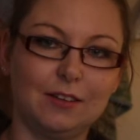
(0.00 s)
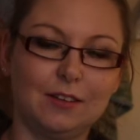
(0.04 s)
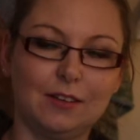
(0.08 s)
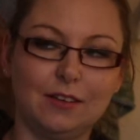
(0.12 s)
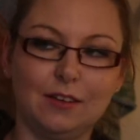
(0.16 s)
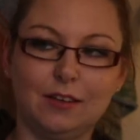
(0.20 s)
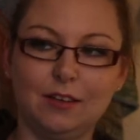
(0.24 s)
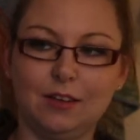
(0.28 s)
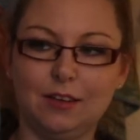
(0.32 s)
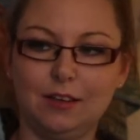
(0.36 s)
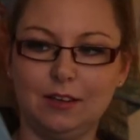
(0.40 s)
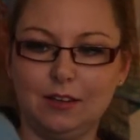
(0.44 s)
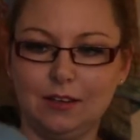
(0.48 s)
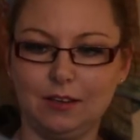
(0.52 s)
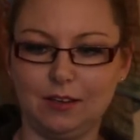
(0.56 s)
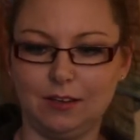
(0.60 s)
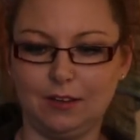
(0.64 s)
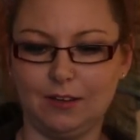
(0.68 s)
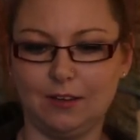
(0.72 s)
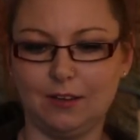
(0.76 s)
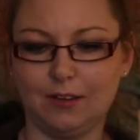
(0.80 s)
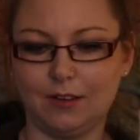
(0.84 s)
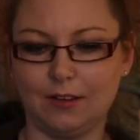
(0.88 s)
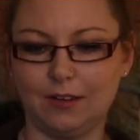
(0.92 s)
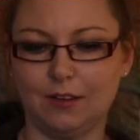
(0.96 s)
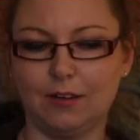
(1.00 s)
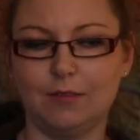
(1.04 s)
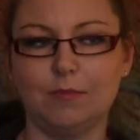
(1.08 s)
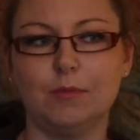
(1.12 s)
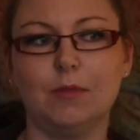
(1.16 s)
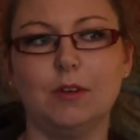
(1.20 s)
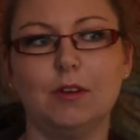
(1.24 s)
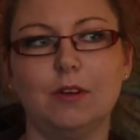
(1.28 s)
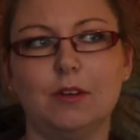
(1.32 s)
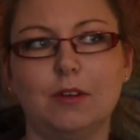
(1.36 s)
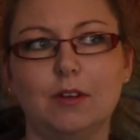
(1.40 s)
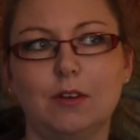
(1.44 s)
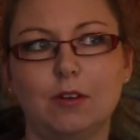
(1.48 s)
Is
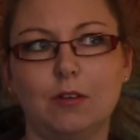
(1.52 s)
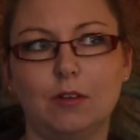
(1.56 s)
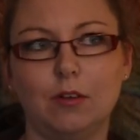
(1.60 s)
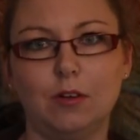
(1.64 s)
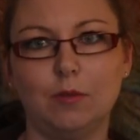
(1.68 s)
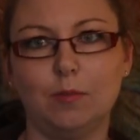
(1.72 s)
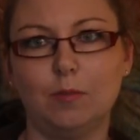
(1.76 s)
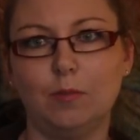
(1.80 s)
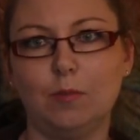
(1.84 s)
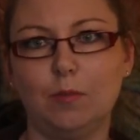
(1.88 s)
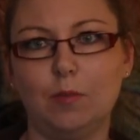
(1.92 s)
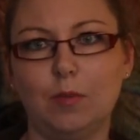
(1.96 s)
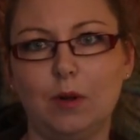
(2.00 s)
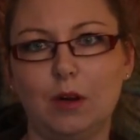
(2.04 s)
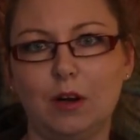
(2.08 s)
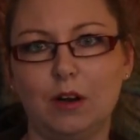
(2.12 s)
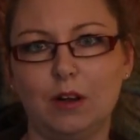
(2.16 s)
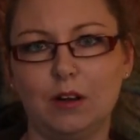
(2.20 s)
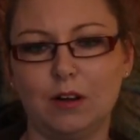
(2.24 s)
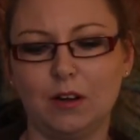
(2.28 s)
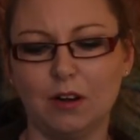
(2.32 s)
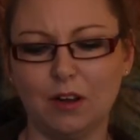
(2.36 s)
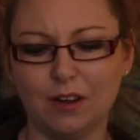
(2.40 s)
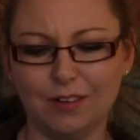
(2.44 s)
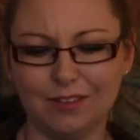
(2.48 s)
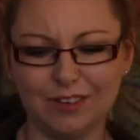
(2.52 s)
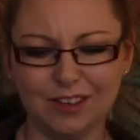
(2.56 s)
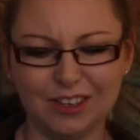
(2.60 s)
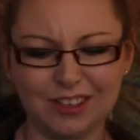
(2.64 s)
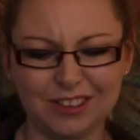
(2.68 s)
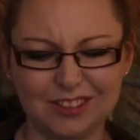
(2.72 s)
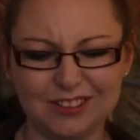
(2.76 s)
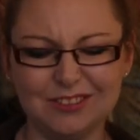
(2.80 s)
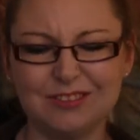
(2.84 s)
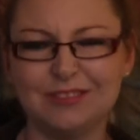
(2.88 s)
it called balaclava?